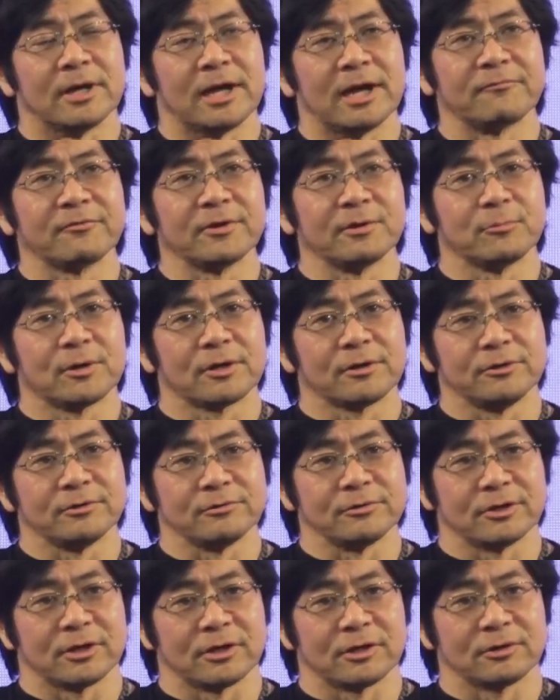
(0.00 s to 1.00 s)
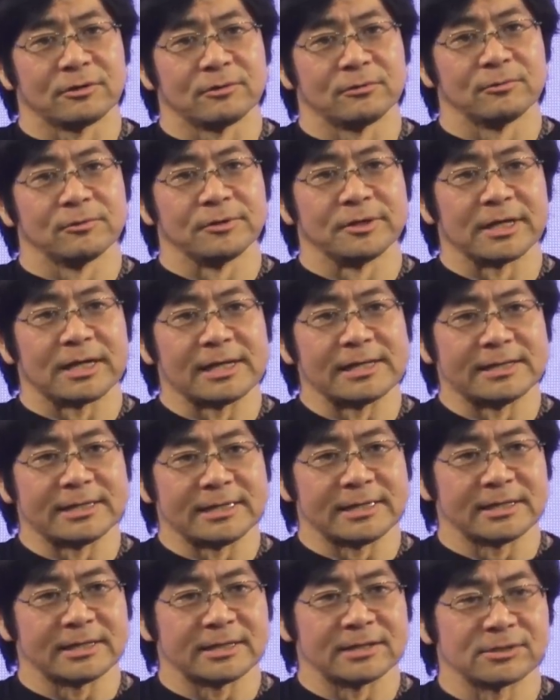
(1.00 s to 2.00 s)
Everywhere you go, the
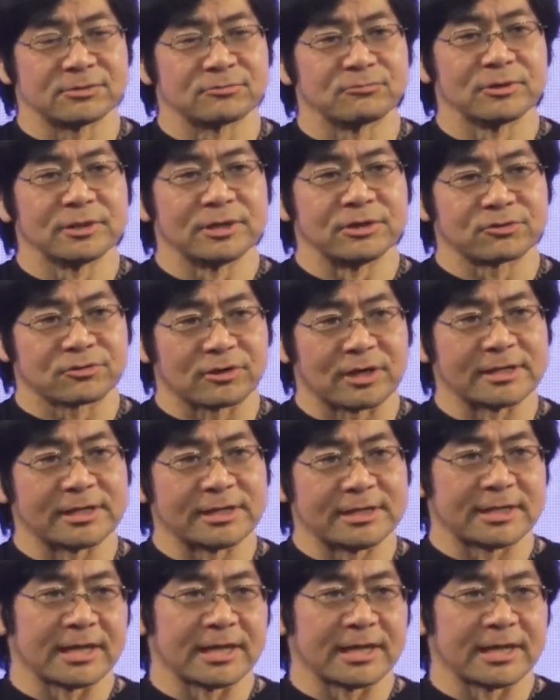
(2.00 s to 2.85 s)
idea is really trying to